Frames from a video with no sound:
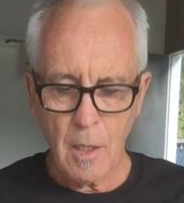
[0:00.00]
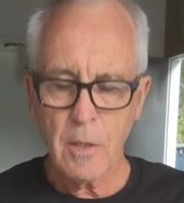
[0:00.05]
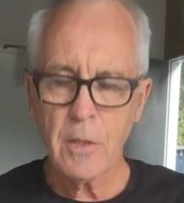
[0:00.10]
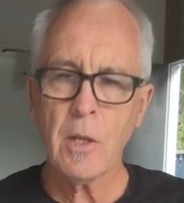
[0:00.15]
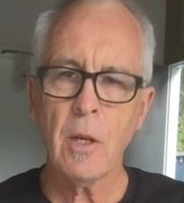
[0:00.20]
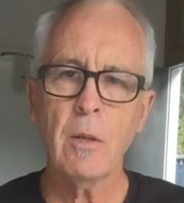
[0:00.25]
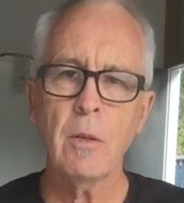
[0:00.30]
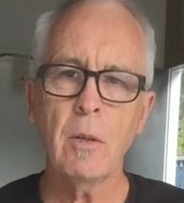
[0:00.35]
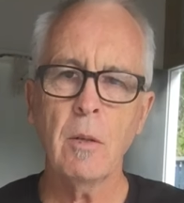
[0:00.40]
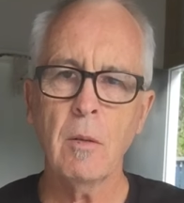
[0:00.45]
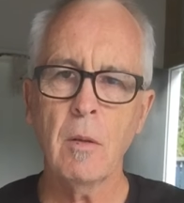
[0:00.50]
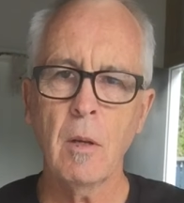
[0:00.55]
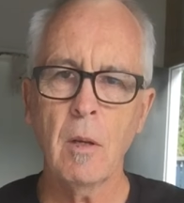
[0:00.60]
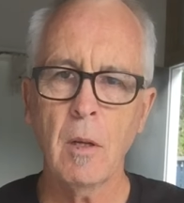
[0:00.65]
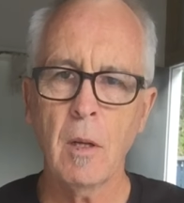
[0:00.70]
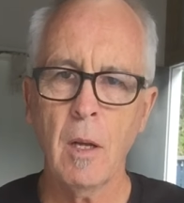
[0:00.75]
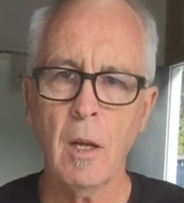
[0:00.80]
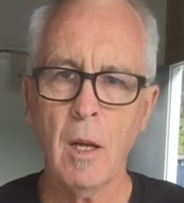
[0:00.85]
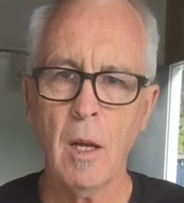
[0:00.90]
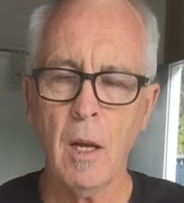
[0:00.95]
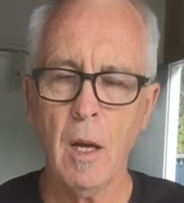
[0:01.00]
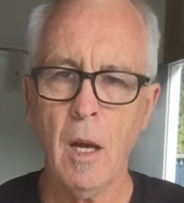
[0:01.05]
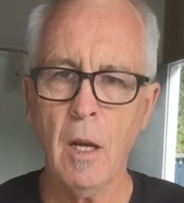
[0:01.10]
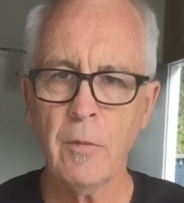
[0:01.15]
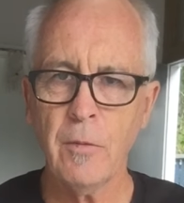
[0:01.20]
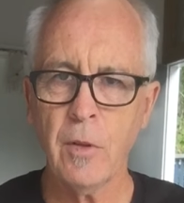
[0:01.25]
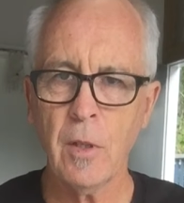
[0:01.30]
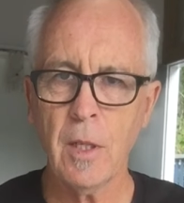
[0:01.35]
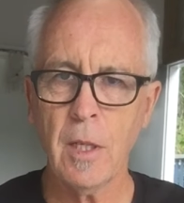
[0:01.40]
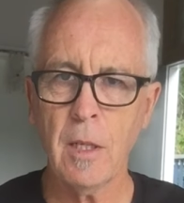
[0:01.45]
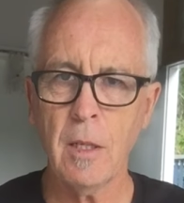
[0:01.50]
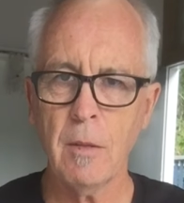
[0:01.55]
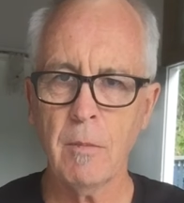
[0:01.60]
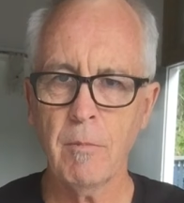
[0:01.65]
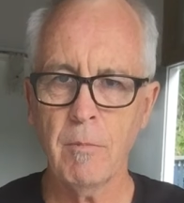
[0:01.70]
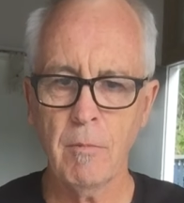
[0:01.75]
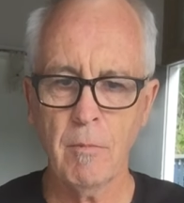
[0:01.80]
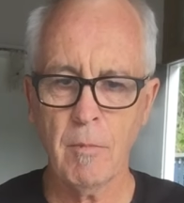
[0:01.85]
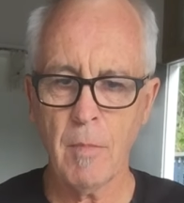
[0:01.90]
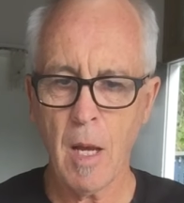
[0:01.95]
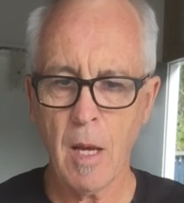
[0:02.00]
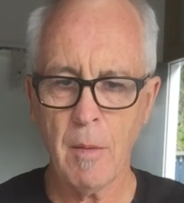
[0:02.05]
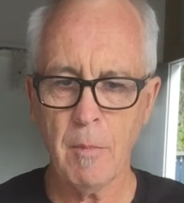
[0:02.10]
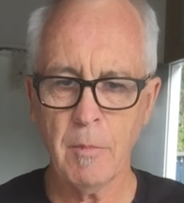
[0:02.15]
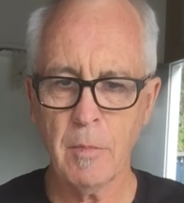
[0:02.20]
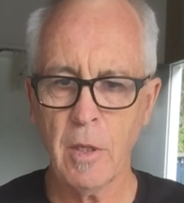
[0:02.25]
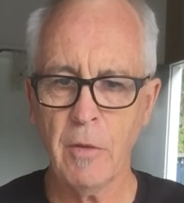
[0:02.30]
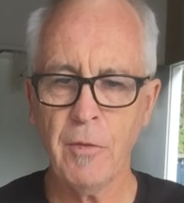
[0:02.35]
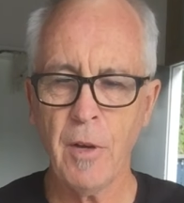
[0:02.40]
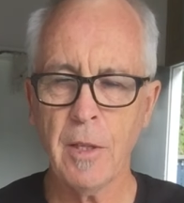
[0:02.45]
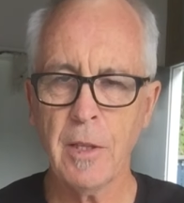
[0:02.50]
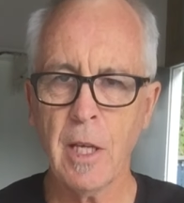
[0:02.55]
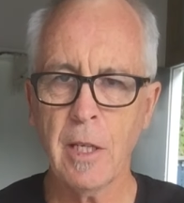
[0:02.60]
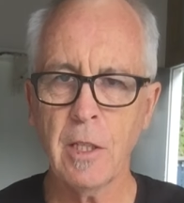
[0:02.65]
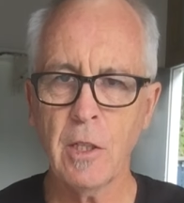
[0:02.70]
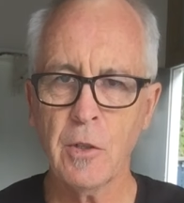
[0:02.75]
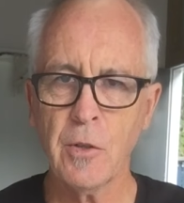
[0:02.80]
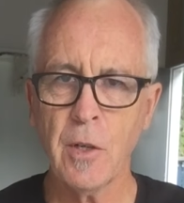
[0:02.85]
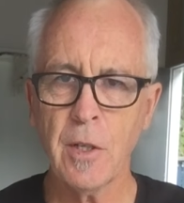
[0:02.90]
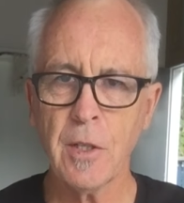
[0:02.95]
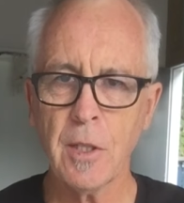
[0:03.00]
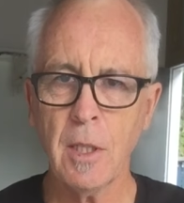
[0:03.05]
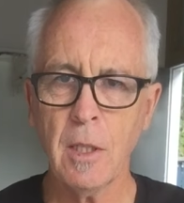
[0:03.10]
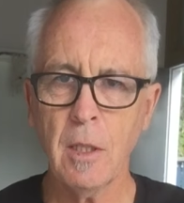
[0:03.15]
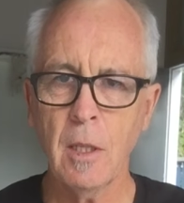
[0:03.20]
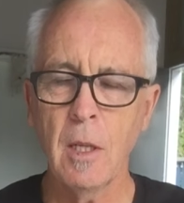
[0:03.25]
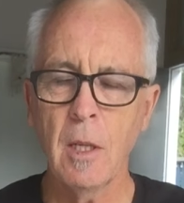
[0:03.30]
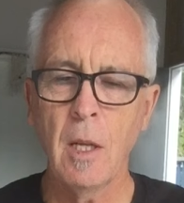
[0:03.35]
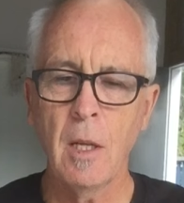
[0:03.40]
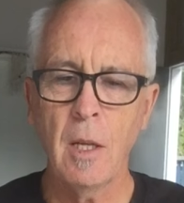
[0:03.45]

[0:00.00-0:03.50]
So hopefully you found that interesting.